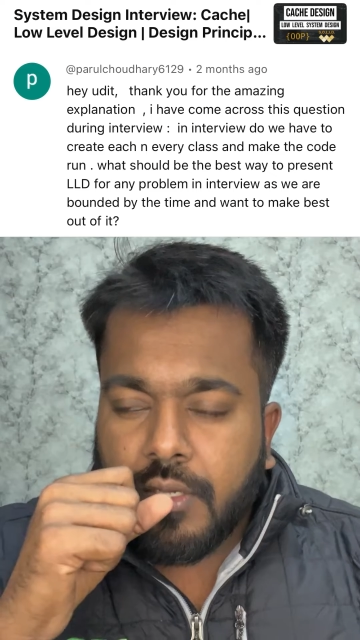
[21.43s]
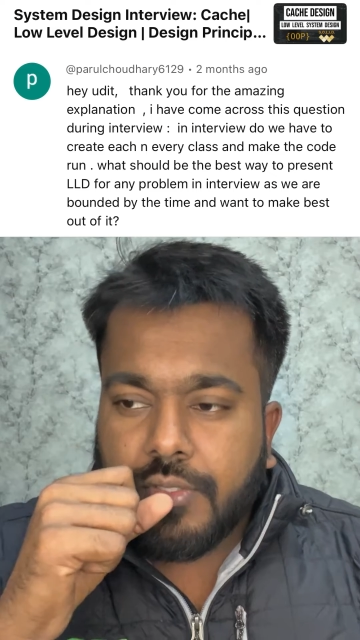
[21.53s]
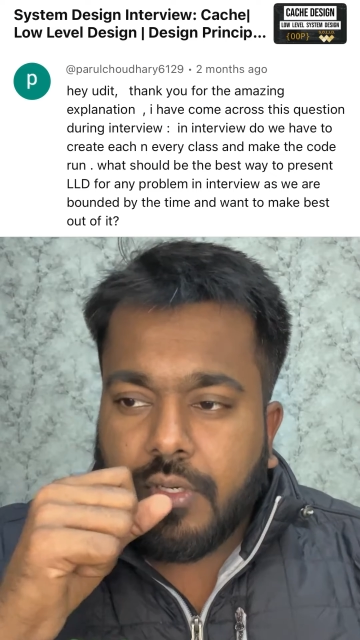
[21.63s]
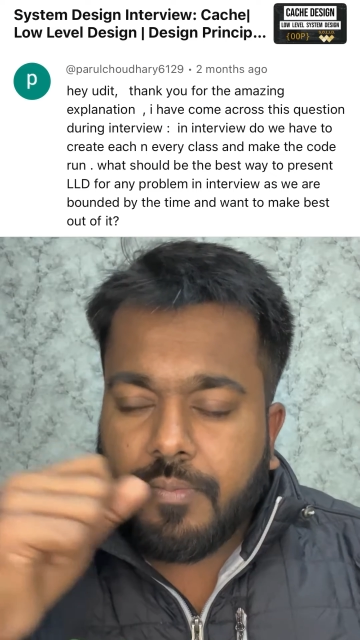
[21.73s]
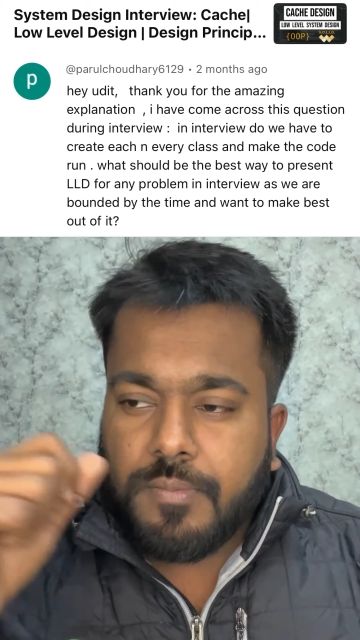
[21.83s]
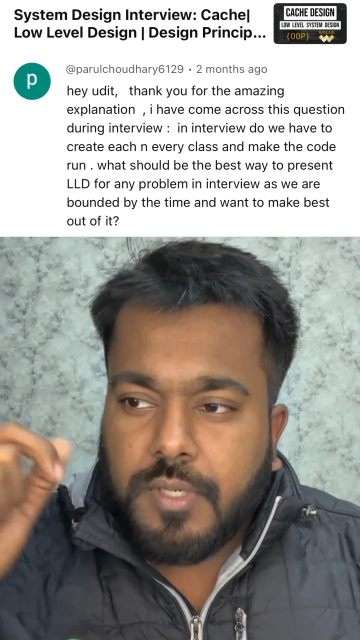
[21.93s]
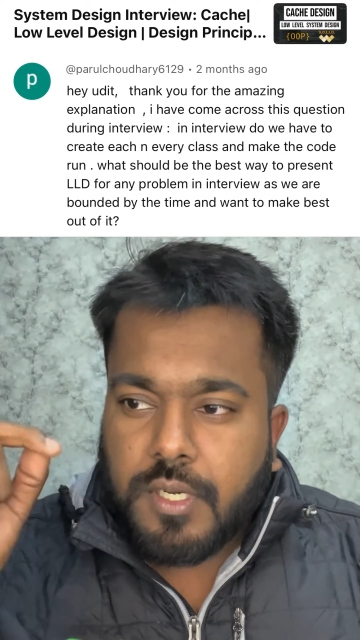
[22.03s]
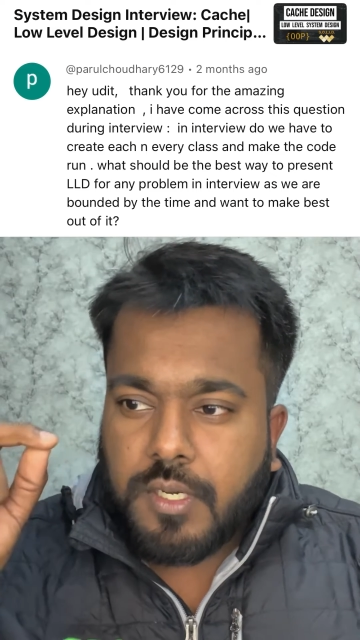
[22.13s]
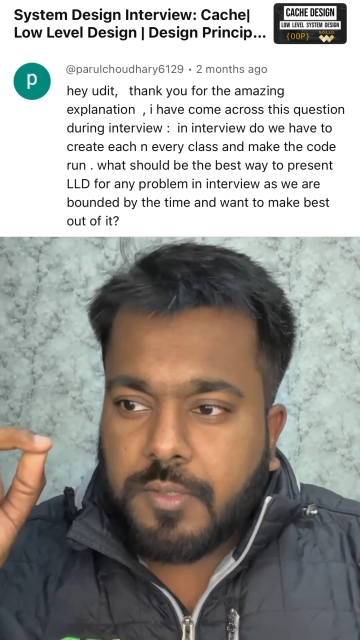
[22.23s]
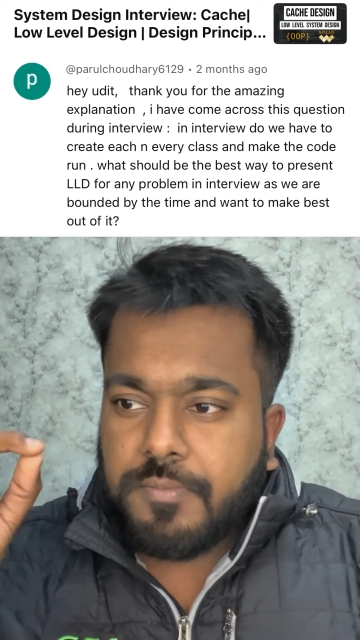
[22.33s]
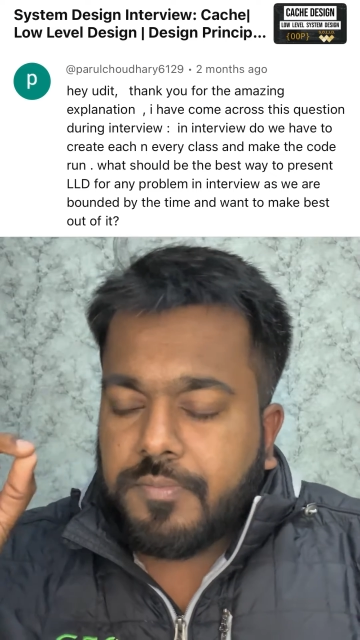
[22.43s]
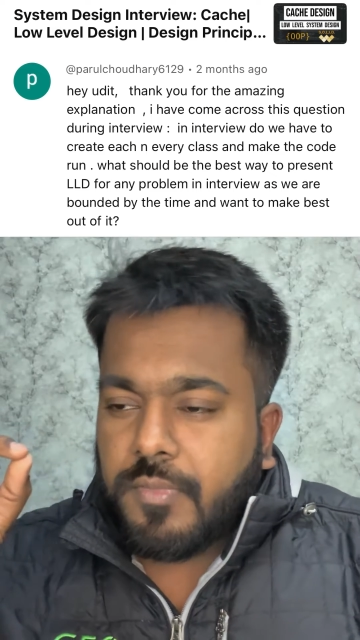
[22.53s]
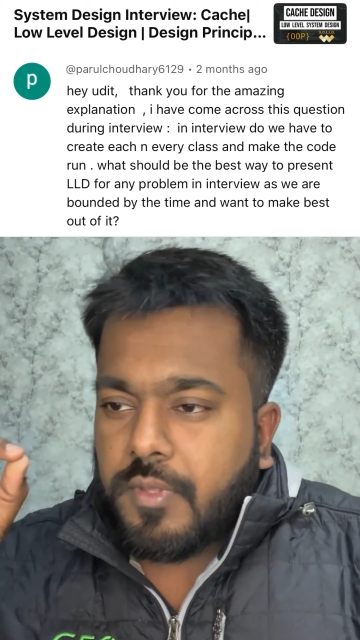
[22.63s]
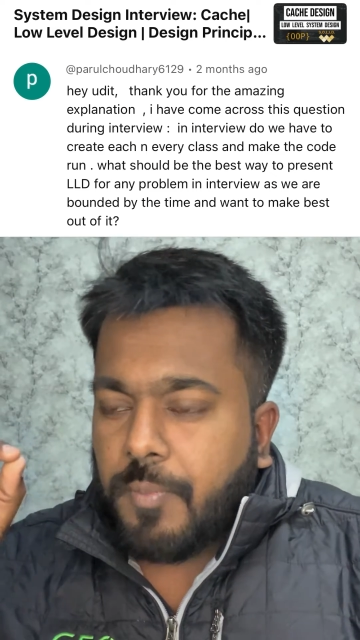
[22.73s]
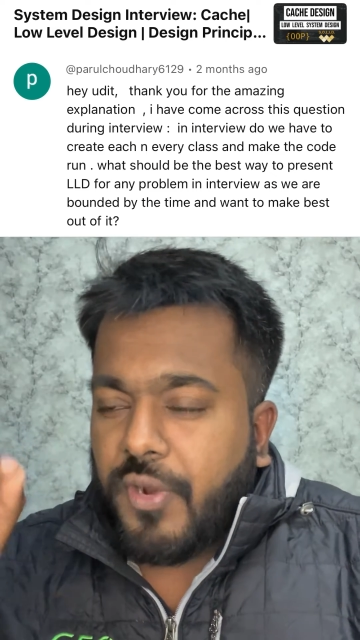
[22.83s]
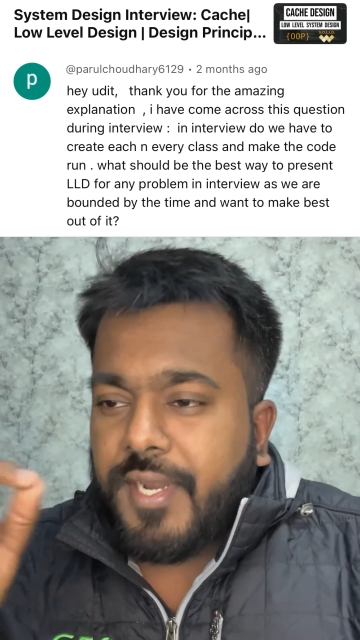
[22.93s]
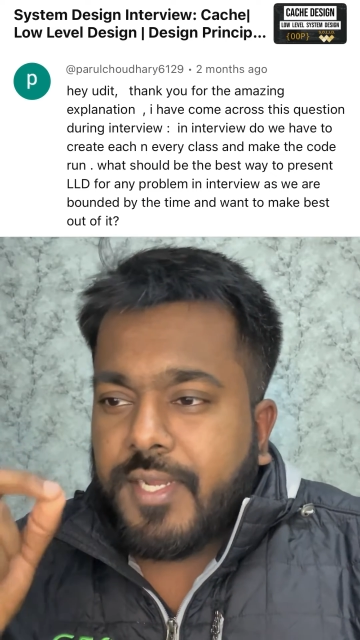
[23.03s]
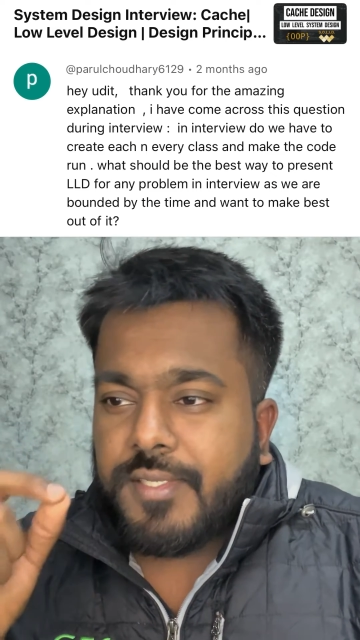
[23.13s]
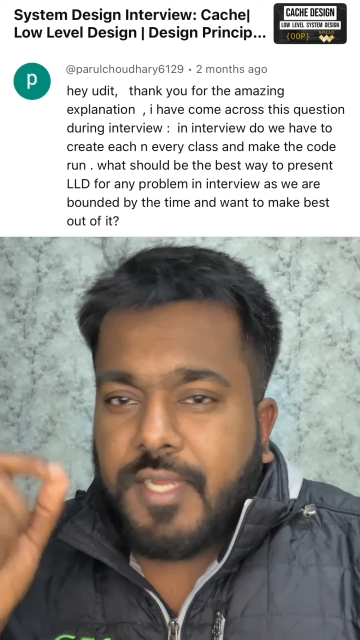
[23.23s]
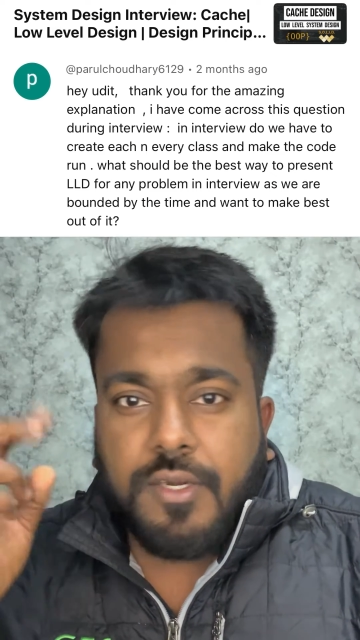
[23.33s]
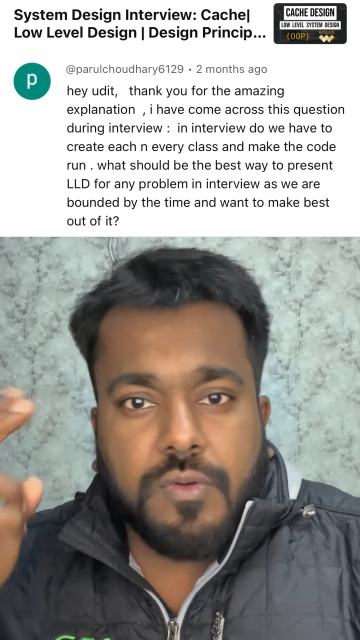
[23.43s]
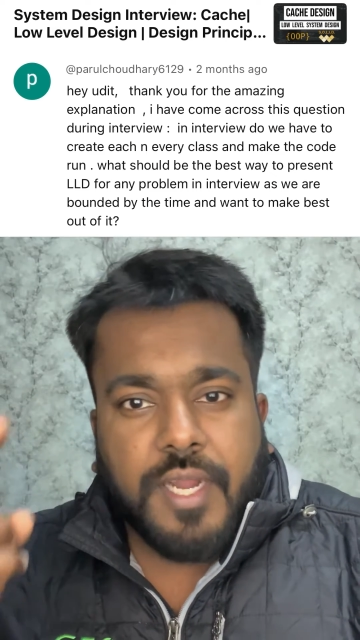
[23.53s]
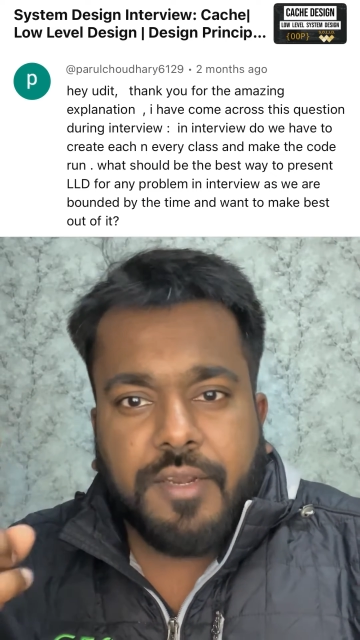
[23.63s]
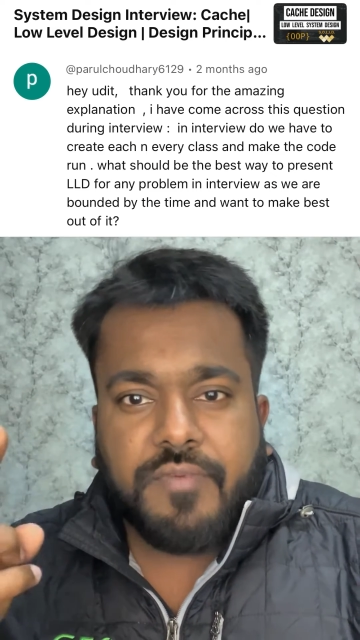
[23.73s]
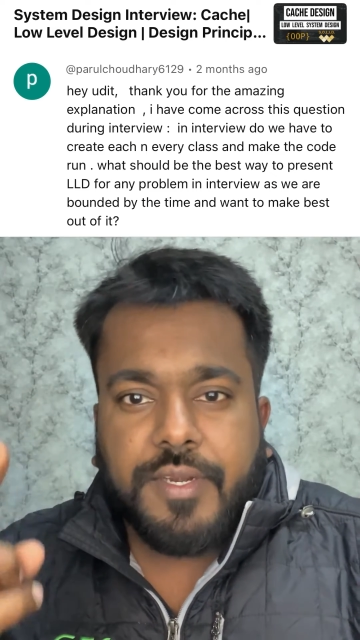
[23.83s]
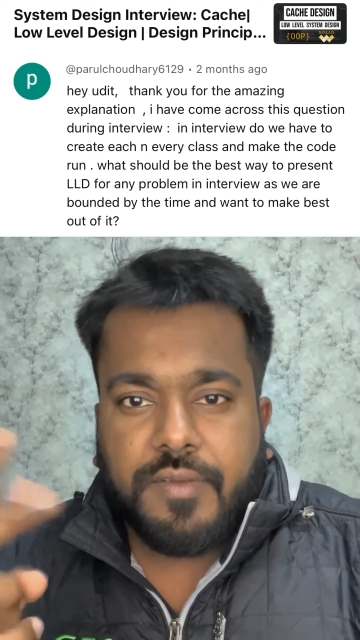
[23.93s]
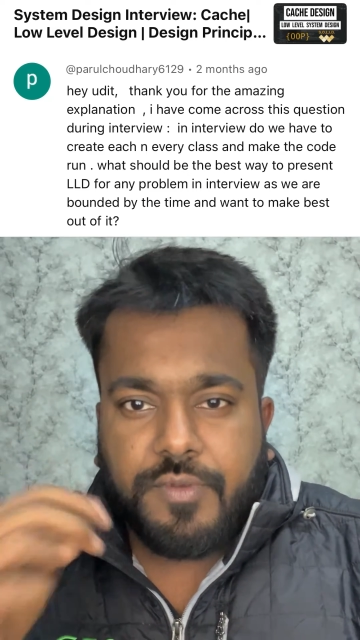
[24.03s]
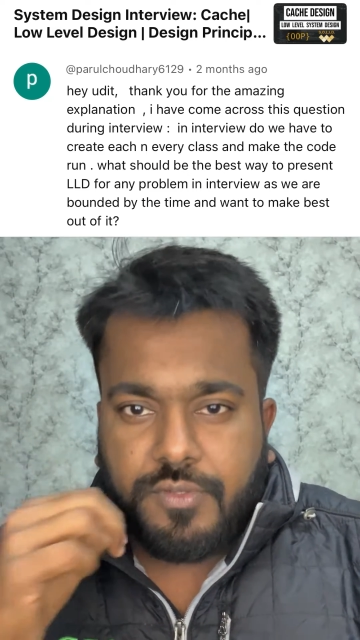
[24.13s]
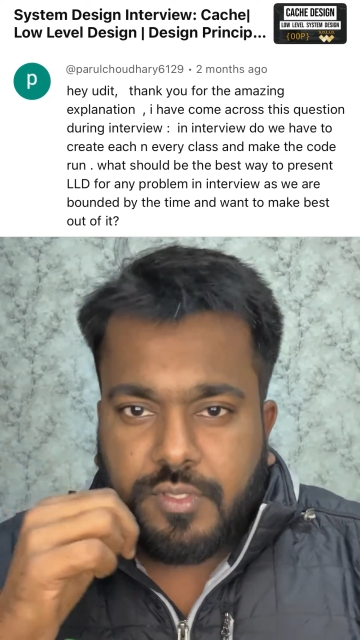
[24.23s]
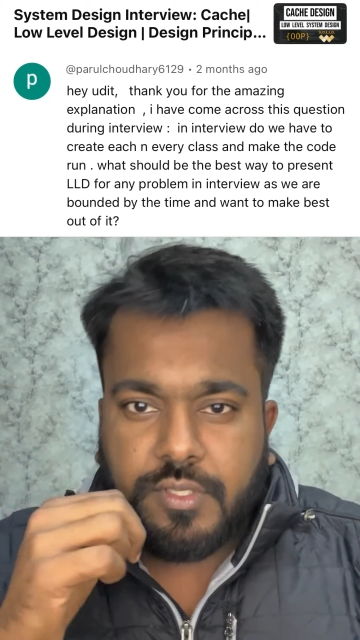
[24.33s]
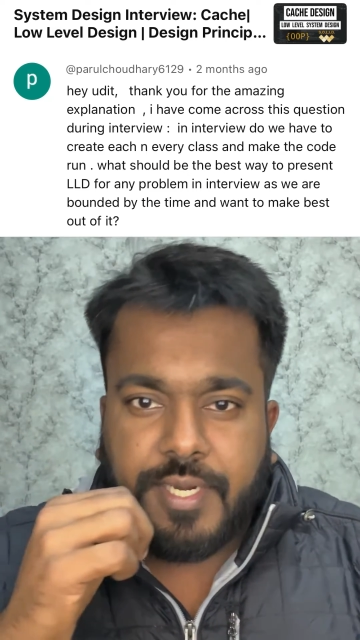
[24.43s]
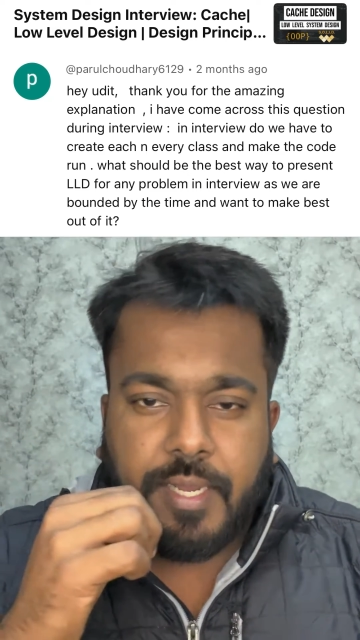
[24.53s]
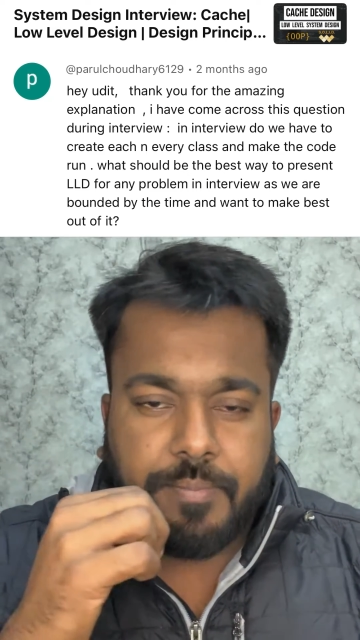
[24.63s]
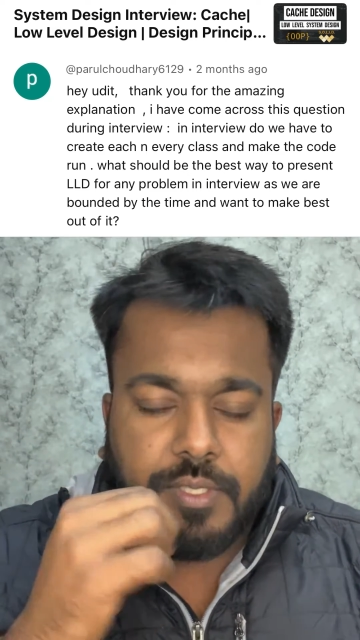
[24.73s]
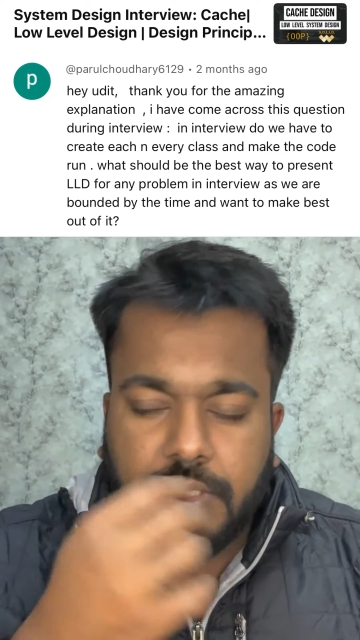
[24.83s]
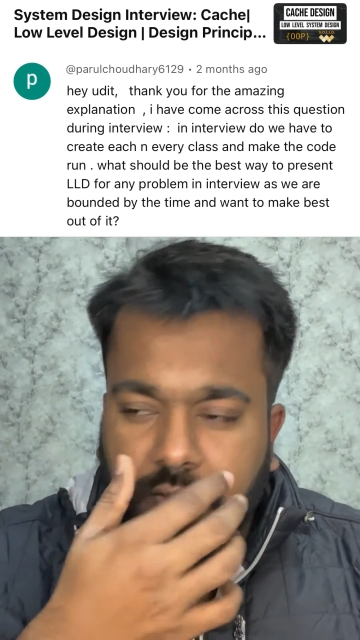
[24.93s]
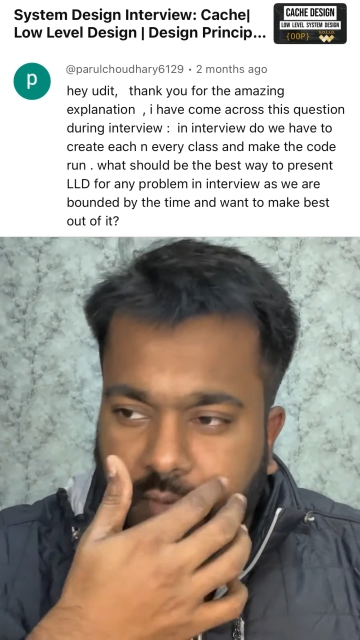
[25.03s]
So the point is there are two kind of interviews that happens.